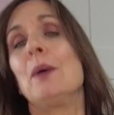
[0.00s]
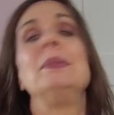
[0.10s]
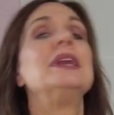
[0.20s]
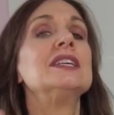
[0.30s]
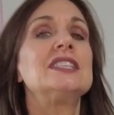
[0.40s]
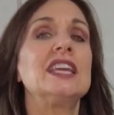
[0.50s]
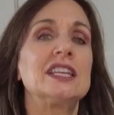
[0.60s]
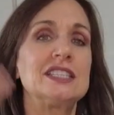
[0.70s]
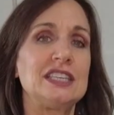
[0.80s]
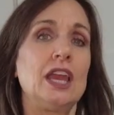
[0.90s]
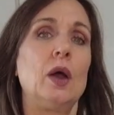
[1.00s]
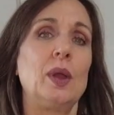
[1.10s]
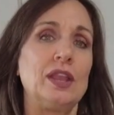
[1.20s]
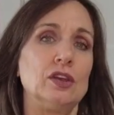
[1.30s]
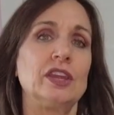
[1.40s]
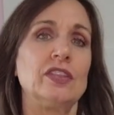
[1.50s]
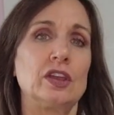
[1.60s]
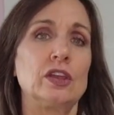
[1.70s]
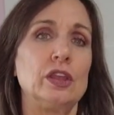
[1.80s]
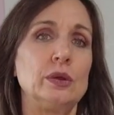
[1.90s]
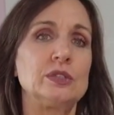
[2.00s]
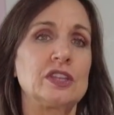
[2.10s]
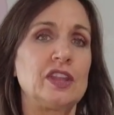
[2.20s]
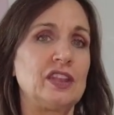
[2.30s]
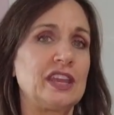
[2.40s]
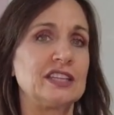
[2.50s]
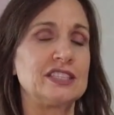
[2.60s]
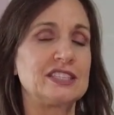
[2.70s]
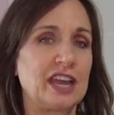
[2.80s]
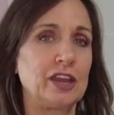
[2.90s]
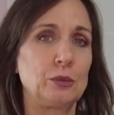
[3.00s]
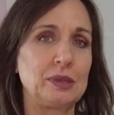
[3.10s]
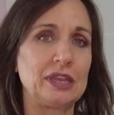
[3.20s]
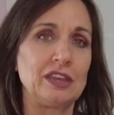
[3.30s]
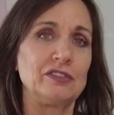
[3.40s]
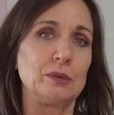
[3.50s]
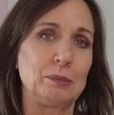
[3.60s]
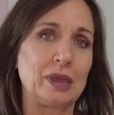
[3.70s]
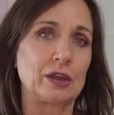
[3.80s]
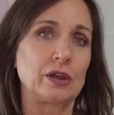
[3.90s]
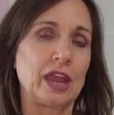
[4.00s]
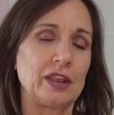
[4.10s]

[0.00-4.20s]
because they can see how I look in the clothes and then they can style me even better.